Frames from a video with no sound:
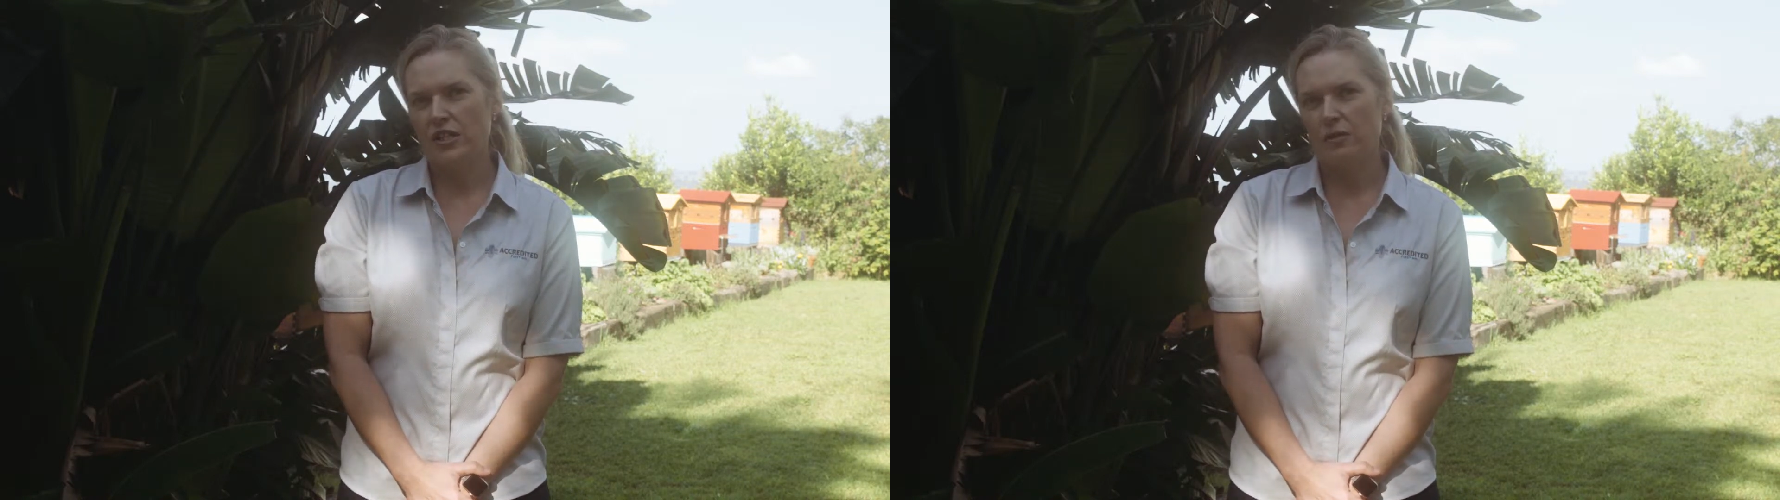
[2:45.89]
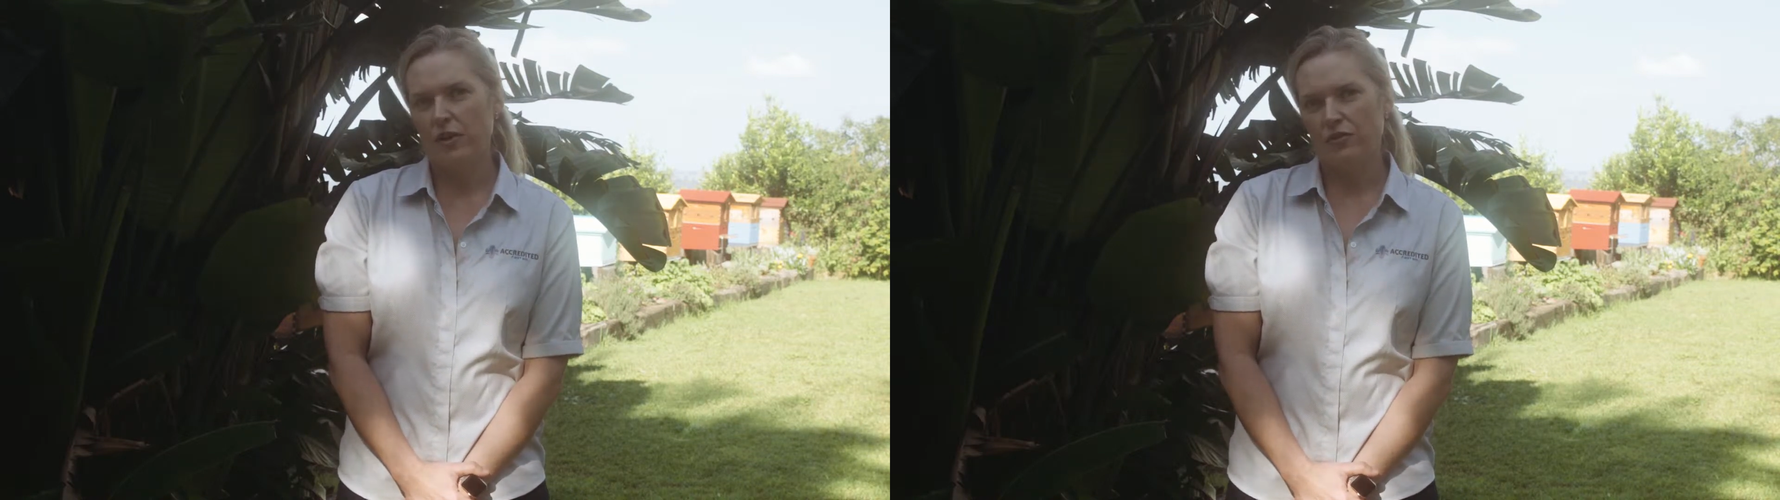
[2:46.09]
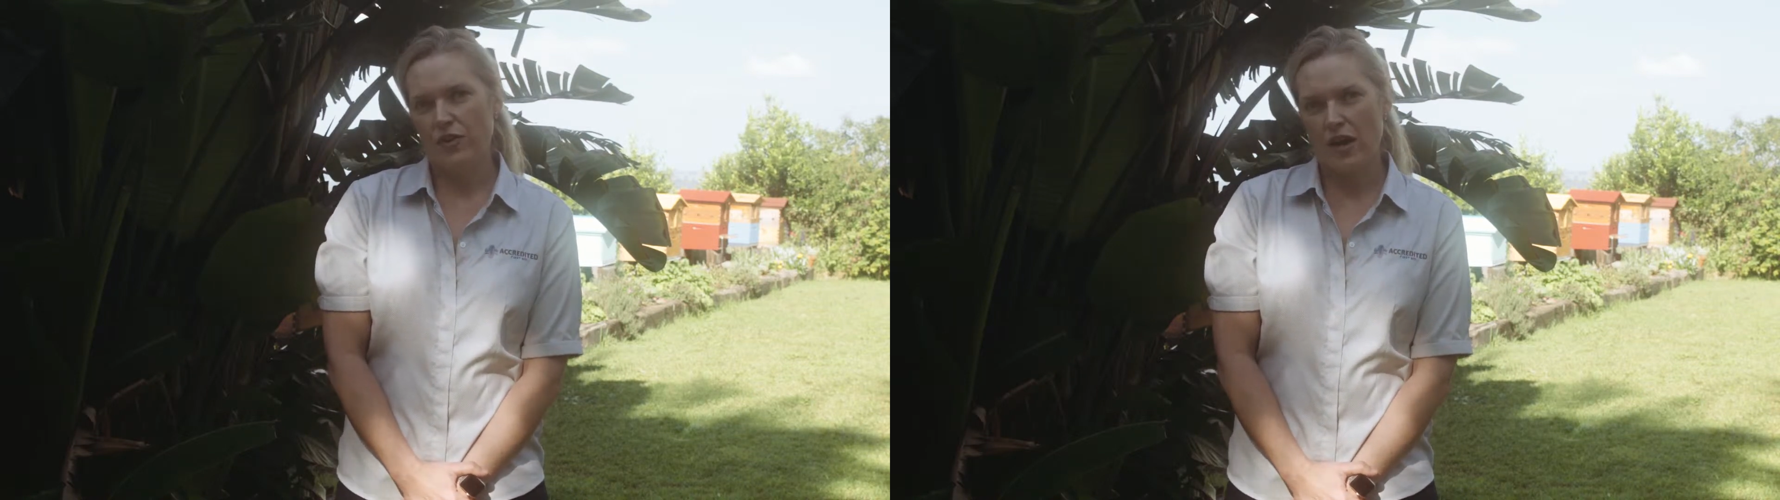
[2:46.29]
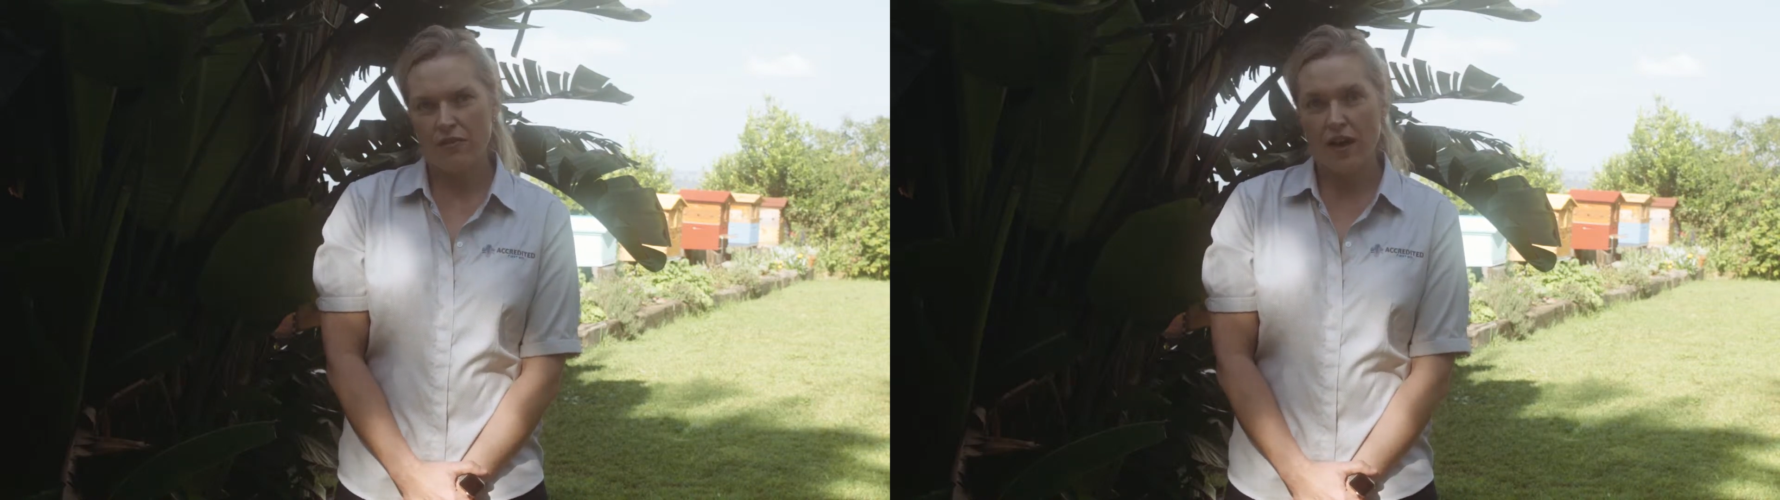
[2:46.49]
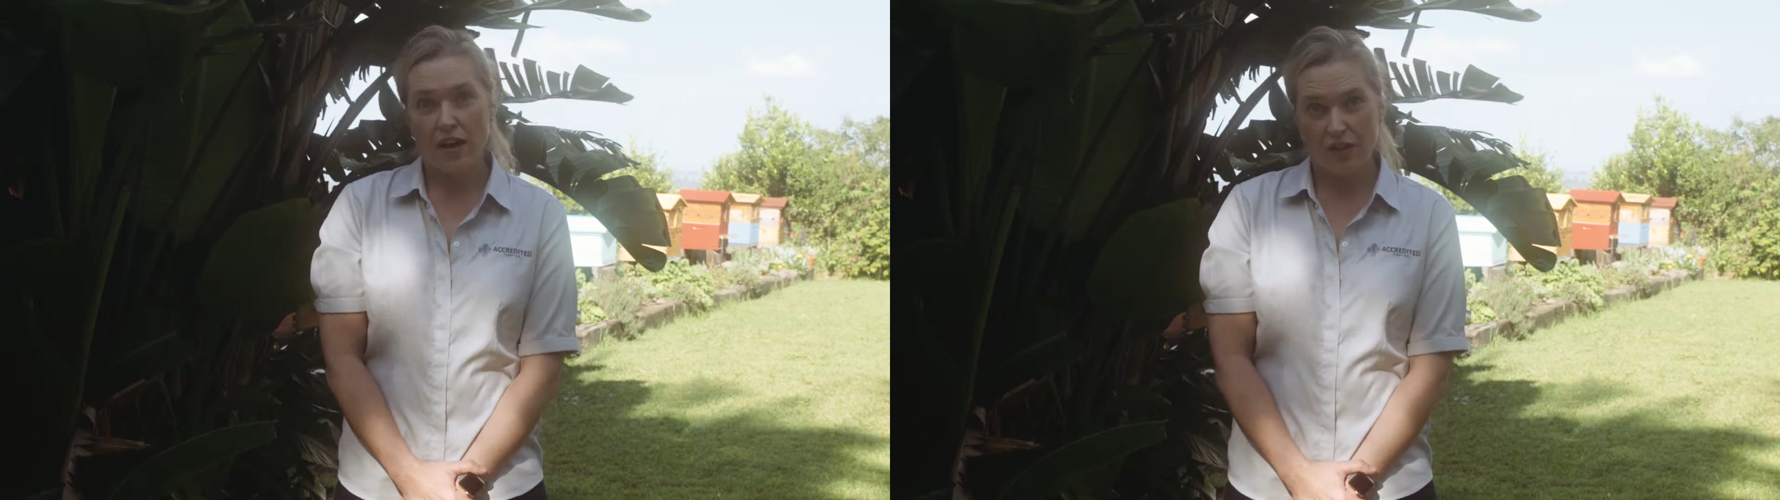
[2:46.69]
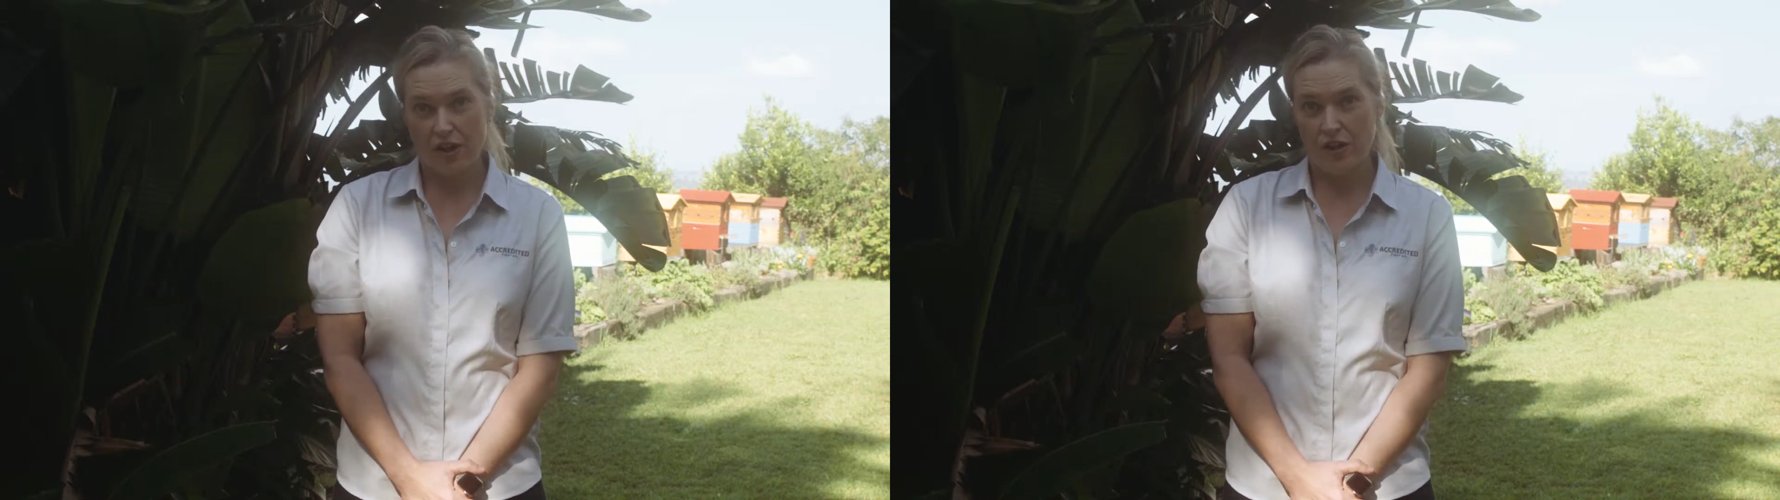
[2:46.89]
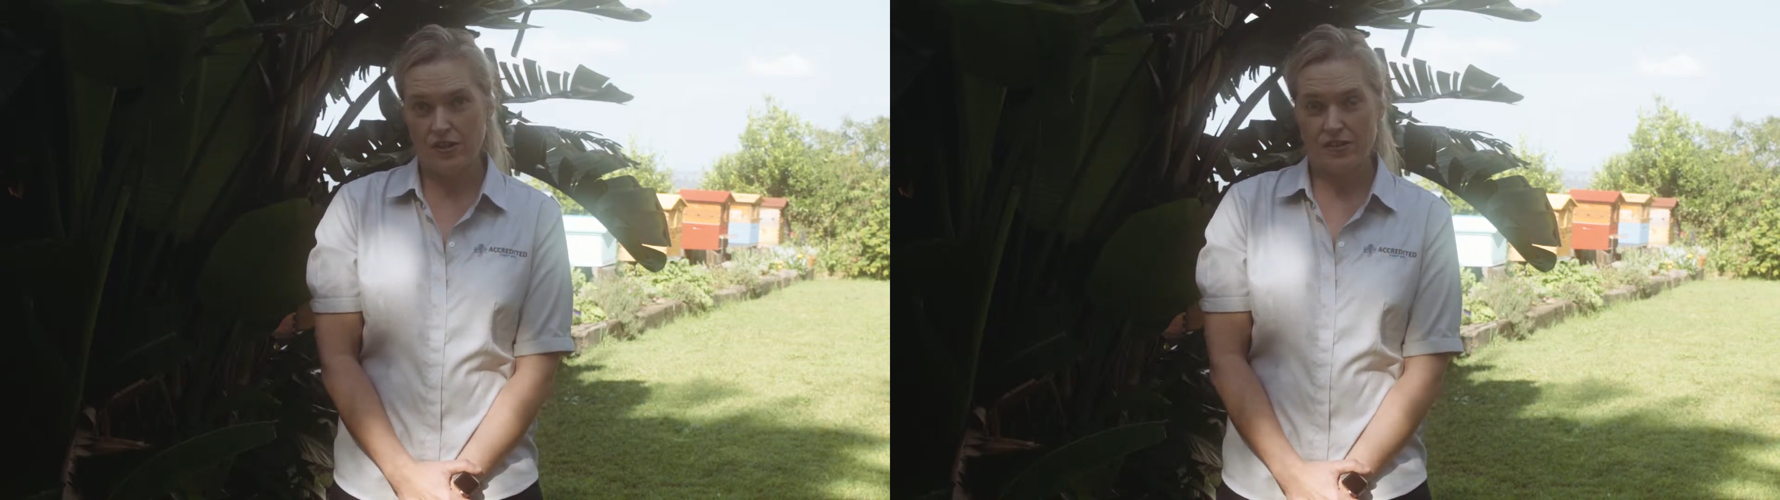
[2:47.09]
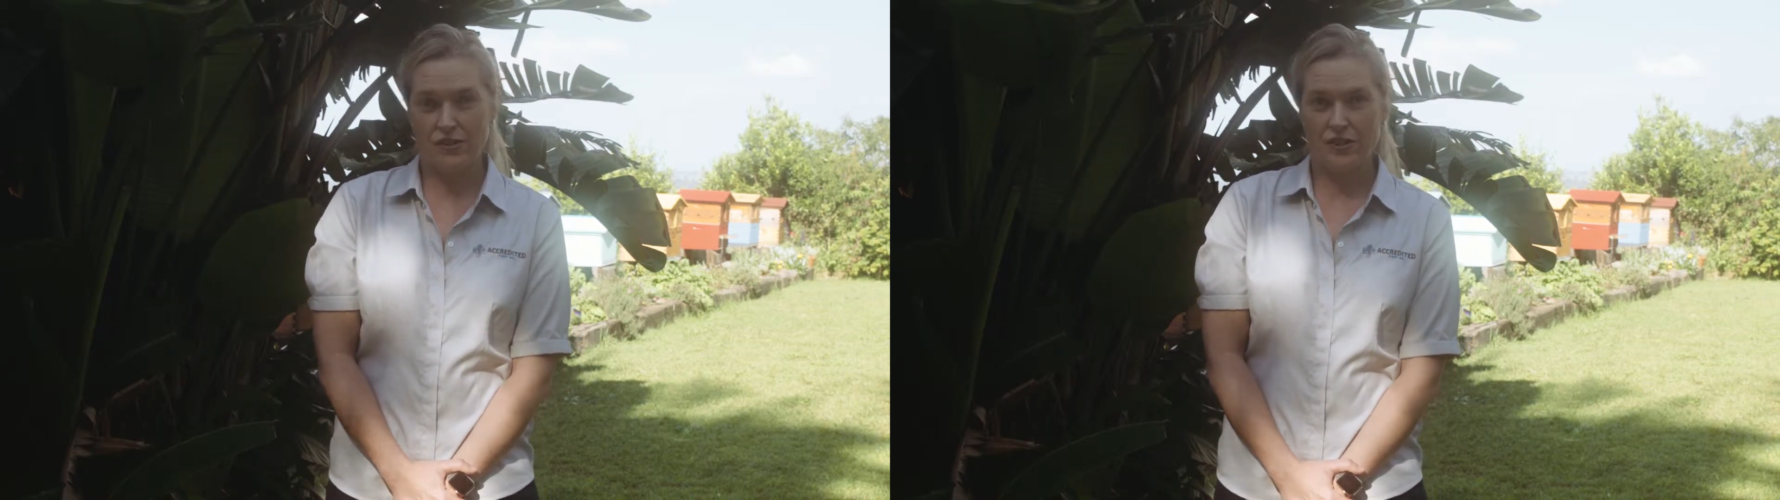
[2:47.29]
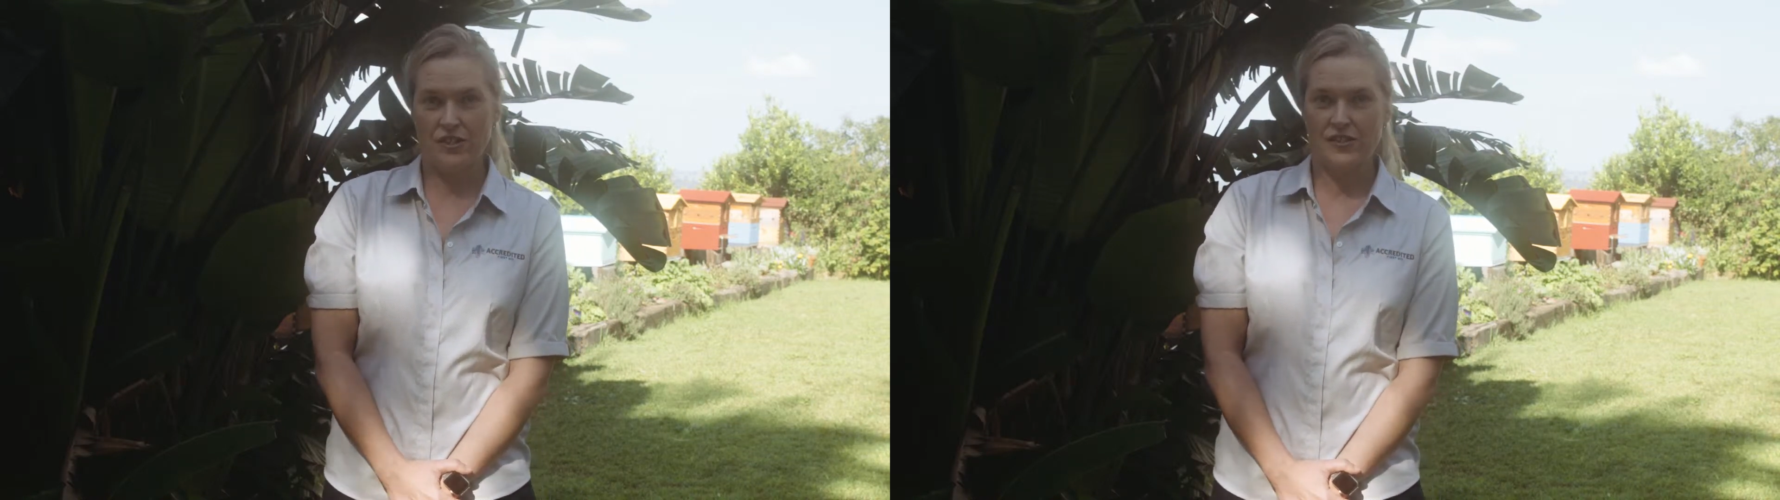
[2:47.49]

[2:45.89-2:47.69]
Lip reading: them if you have other odours on you,